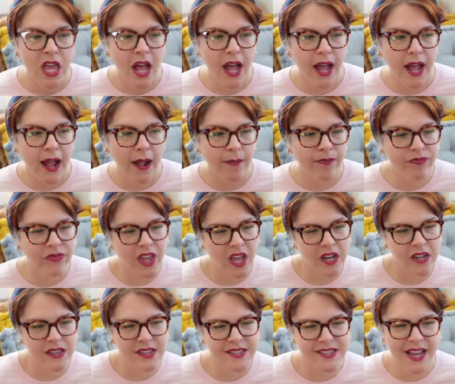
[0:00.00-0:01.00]

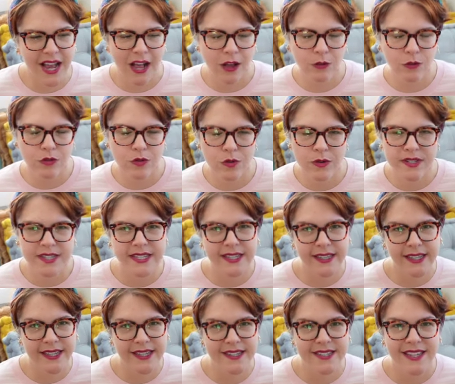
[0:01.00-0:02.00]
kind of this outdoorsy
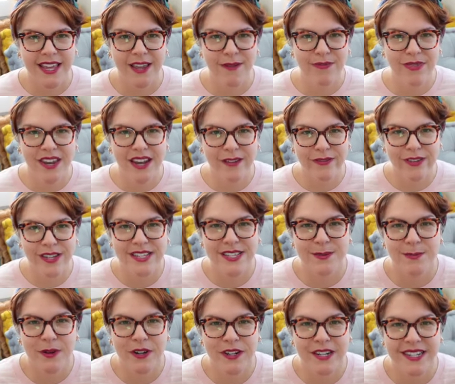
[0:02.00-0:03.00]
landscape that I've
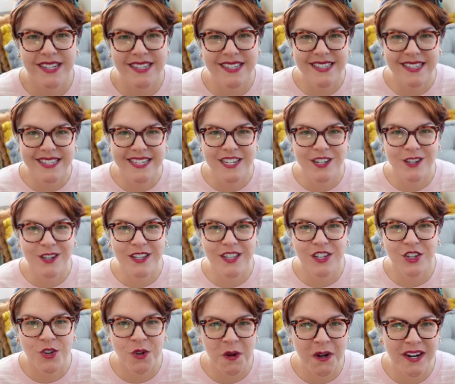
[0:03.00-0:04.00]
experienced here in the
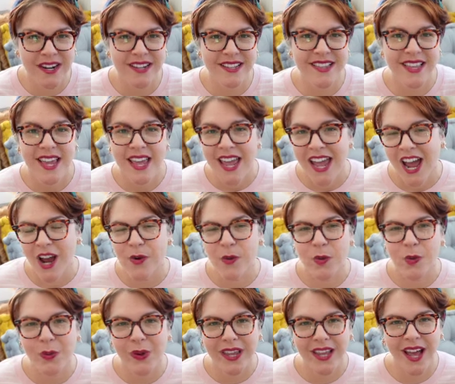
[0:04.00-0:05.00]
north. And
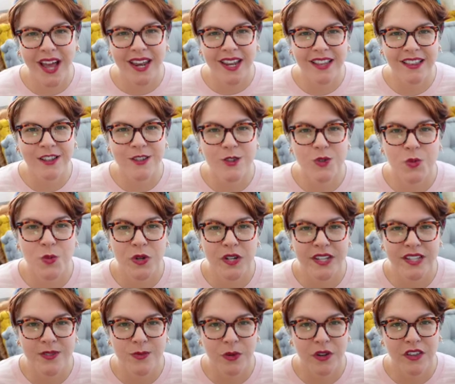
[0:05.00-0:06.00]
when we got in those
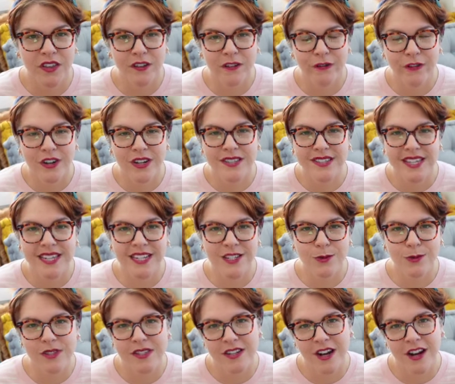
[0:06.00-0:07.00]
woods, one of the first things
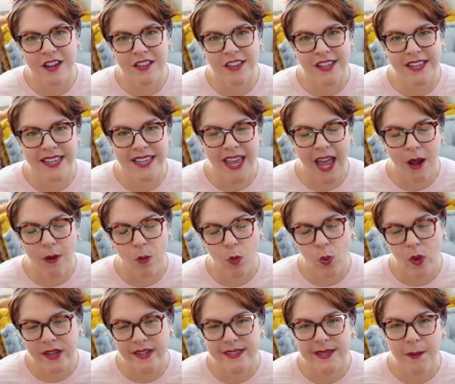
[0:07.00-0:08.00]
we started looking at
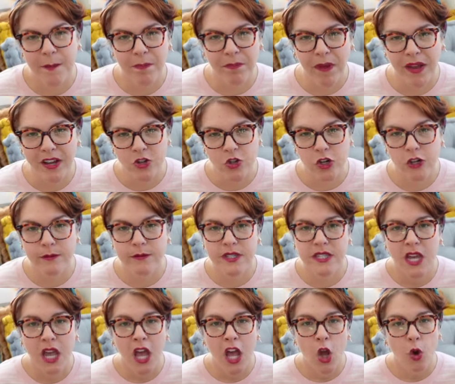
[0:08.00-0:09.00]
was mushrooms.
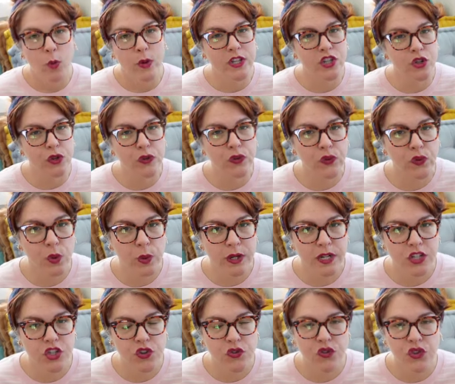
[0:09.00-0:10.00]
We do
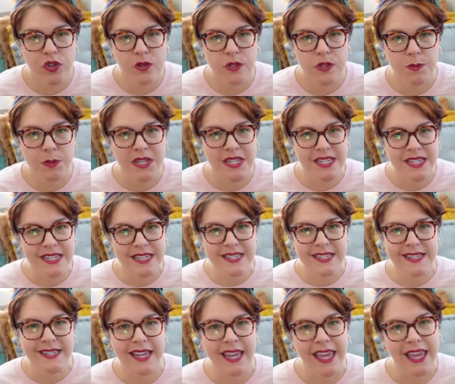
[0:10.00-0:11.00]
forage a few species
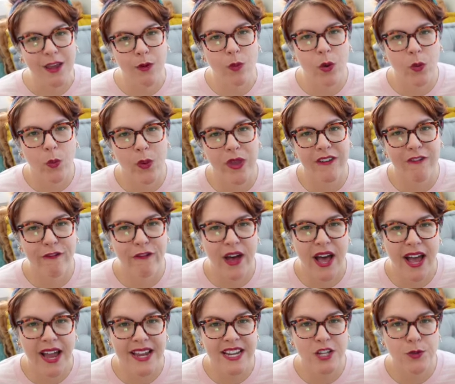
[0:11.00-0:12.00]
and eat what we
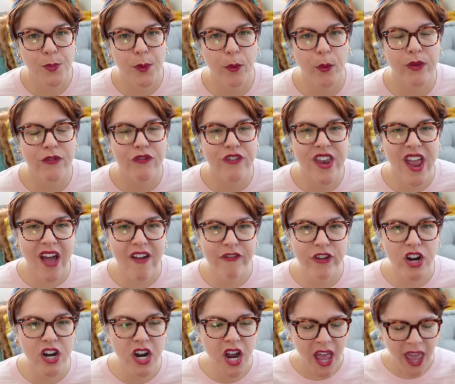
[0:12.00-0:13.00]
find, but we've
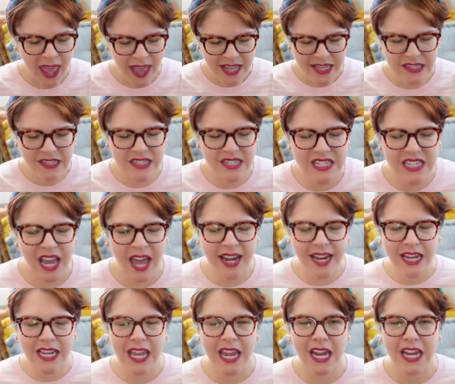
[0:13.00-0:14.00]
never
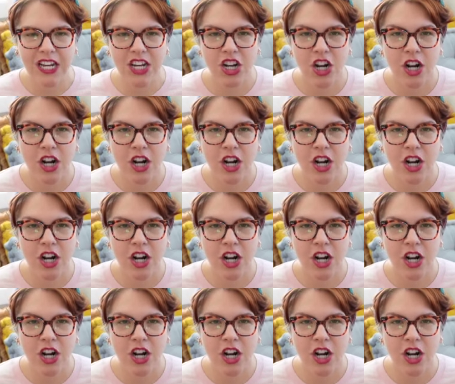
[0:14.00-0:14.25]
dedicated